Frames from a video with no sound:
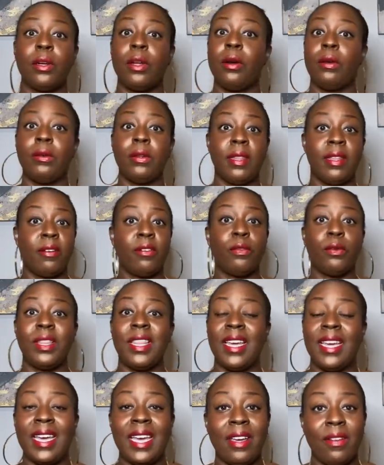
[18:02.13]
know, and therefore
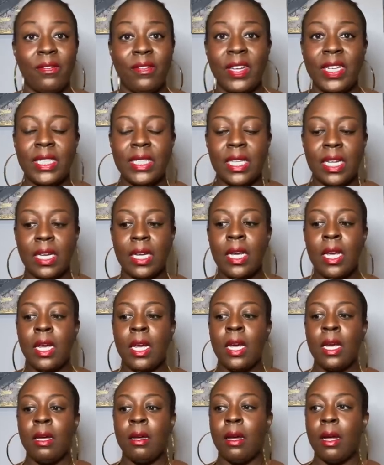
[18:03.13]
they can't fix it.
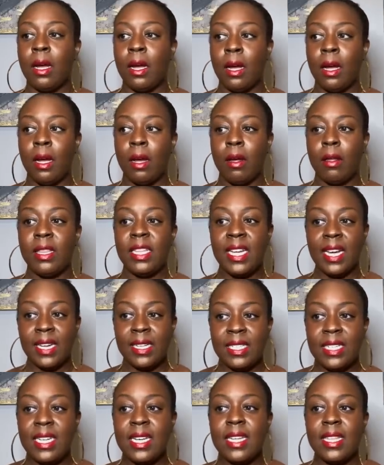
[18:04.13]
The
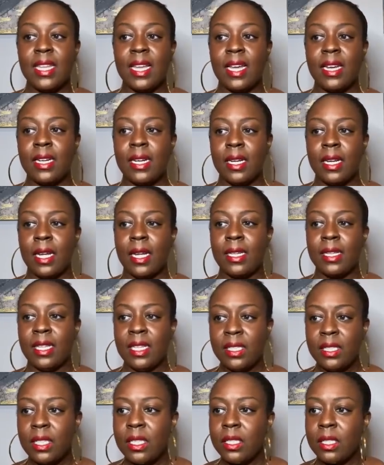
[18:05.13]
idea that
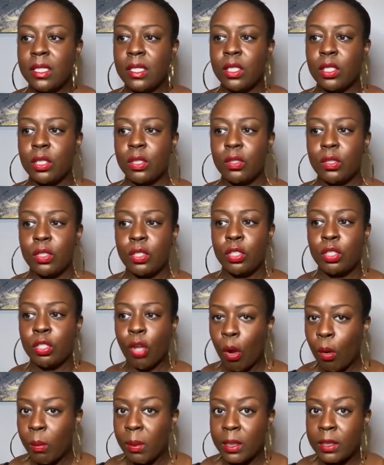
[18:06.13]
this is
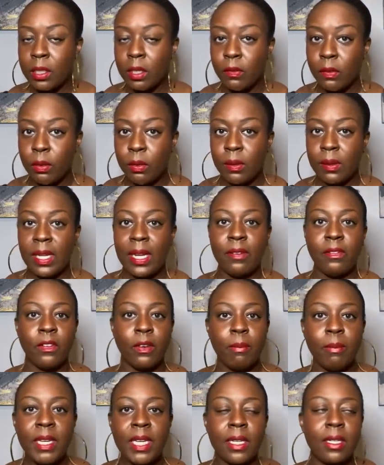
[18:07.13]
so much of who, like, for
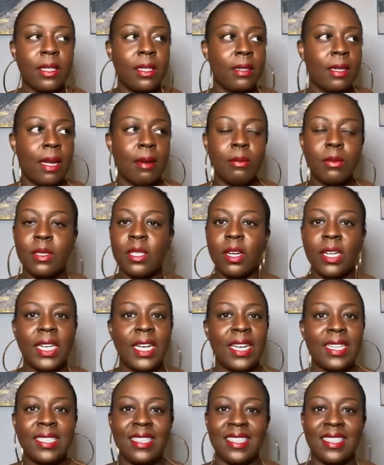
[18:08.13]
me, I'm
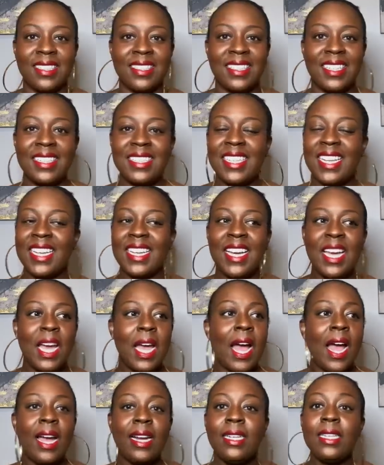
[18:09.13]
sarcastic, but like,
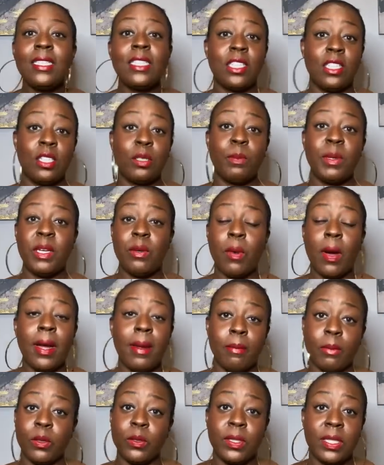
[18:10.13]
I need to just be
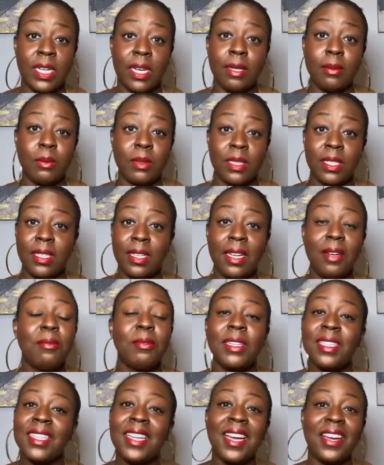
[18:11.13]
quiet most times in
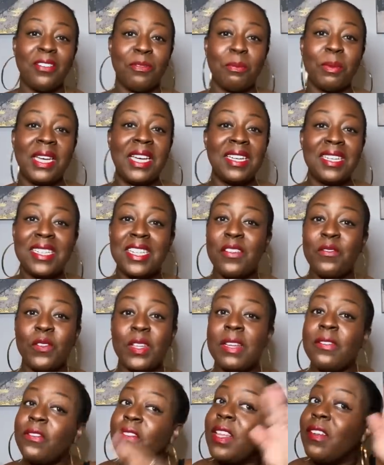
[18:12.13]
real life, because
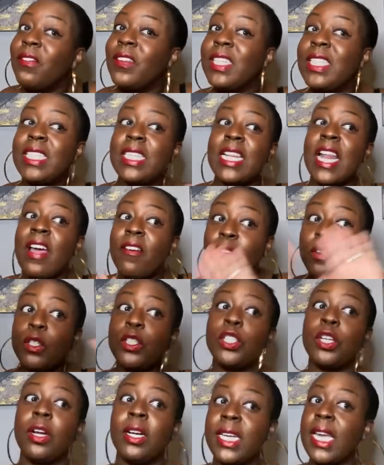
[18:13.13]
if it's never
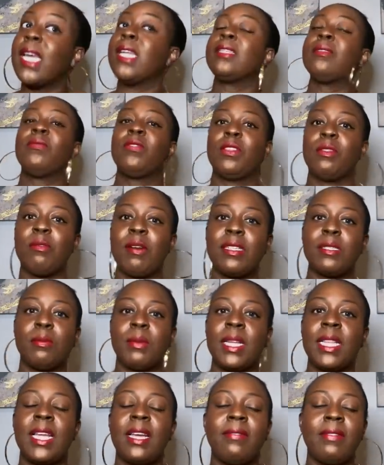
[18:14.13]
sarcasm for the rest of
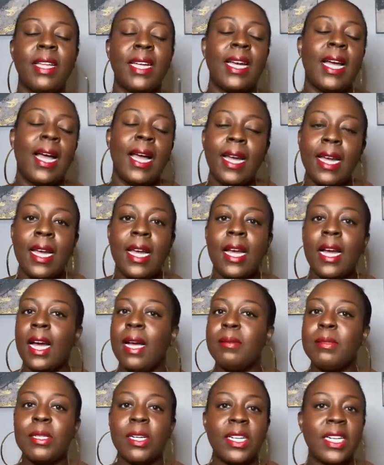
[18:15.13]
my life, like,
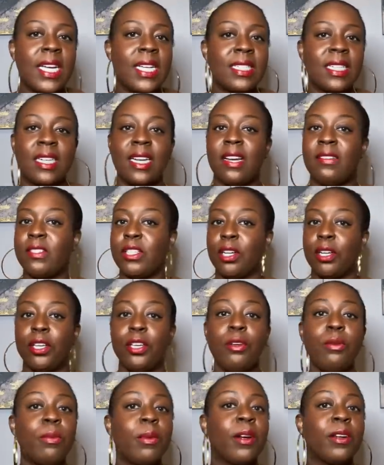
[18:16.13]
I'm sarcastic, I have dark
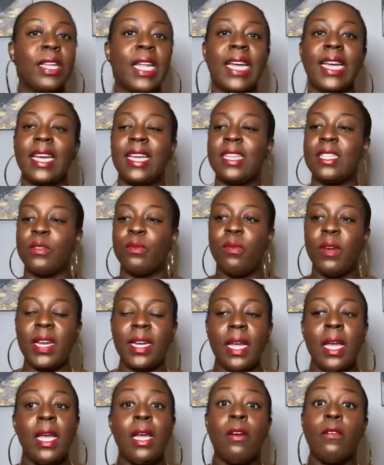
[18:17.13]
humor, like, it's
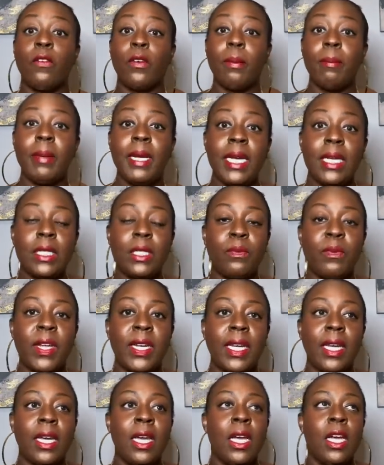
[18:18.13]
fun. For me, it's
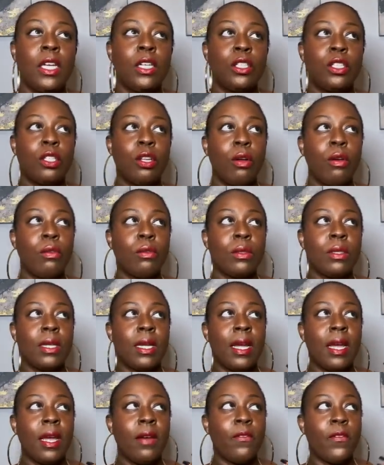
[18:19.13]
funny. So
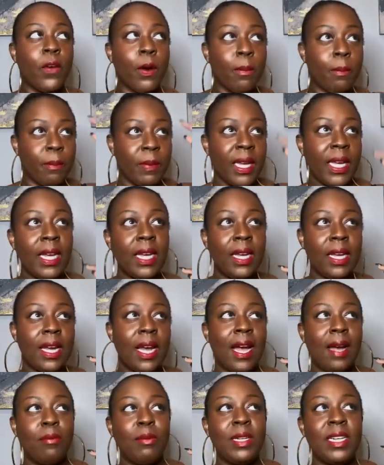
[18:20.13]
for me,
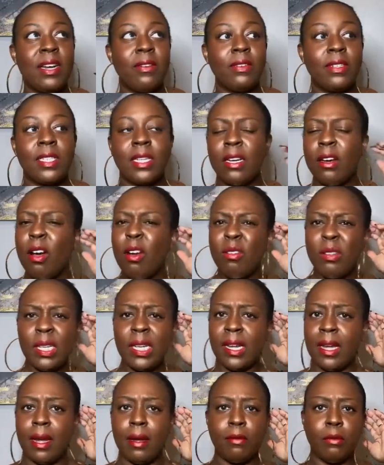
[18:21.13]
I would never say, oh
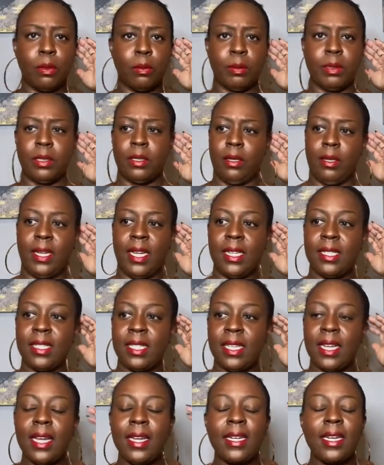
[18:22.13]
yeah, I won't be
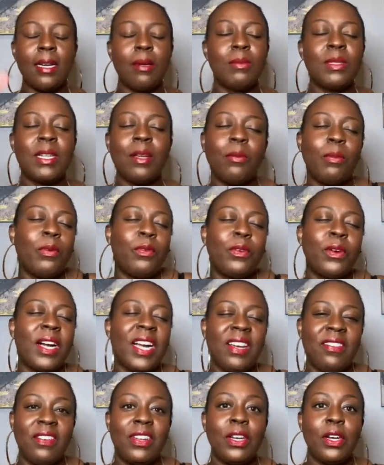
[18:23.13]
sarcastic. It comes out before
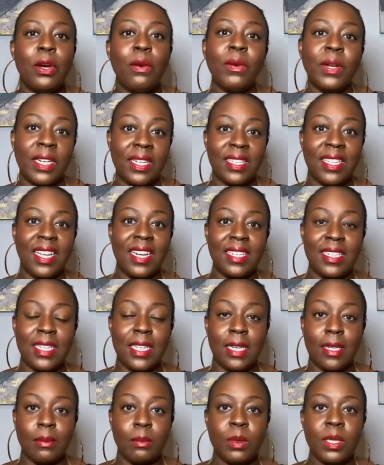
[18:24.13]
I even know it a lot of
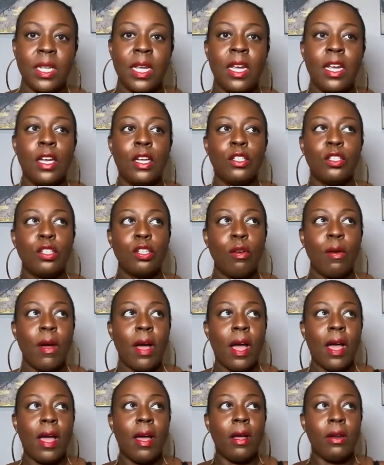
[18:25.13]
times. So
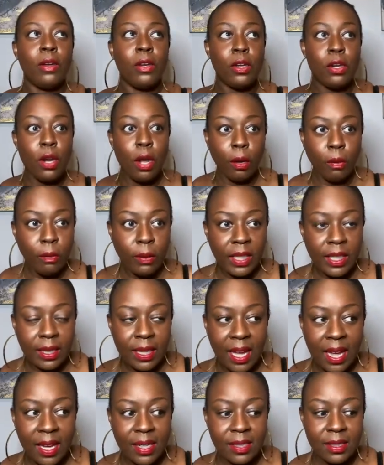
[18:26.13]
knowing
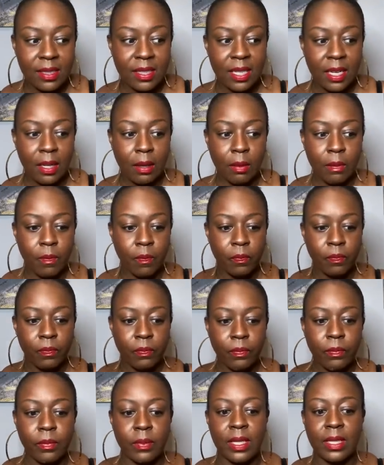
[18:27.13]
that and saying,
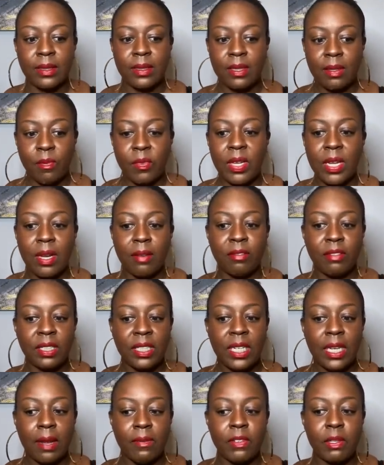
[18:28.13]
that's something I
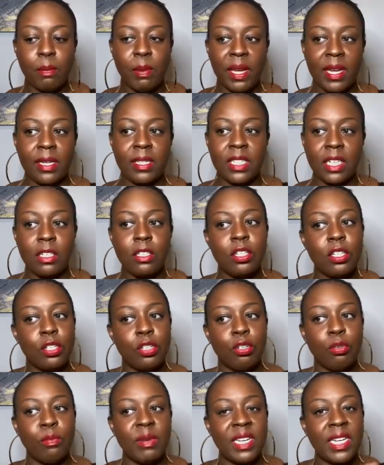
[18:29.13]
really have to pay attention
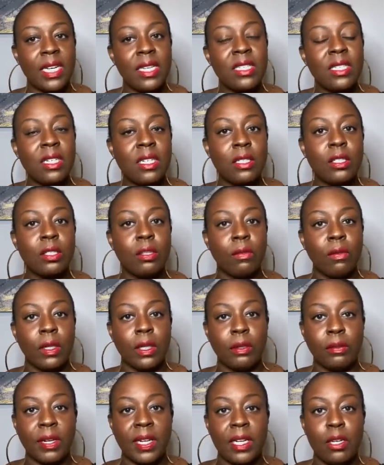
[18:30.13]
to, because it is so
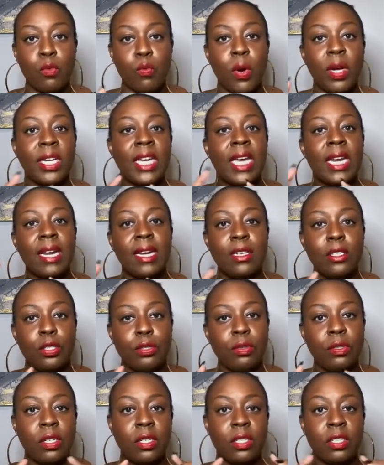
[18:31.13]
ingrained, what can I
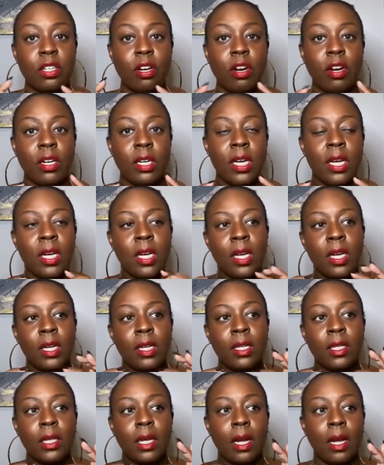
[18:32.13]
do to start
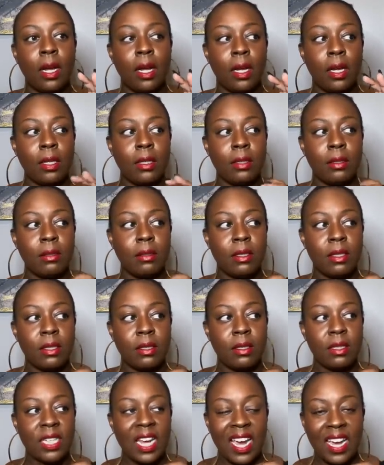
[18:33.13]

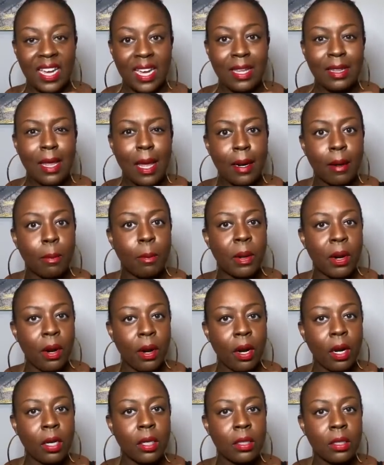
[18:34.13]
taking that
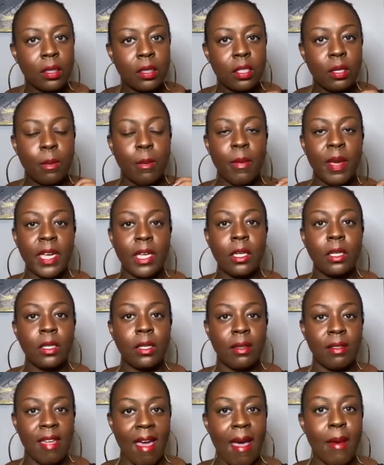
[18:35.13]
apart to make
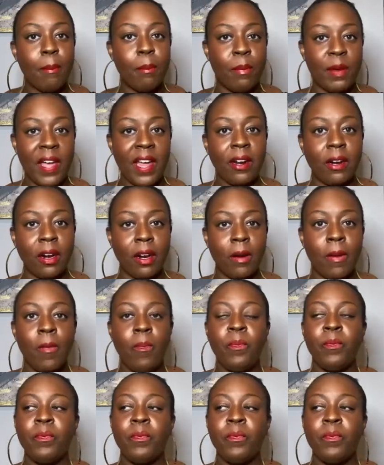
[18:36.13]
that better?